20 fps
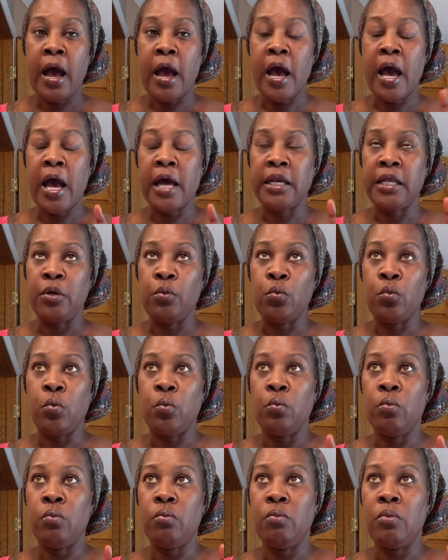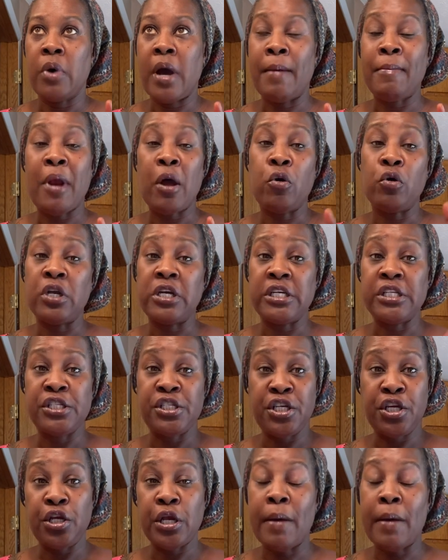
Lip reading: I'm not going to continue.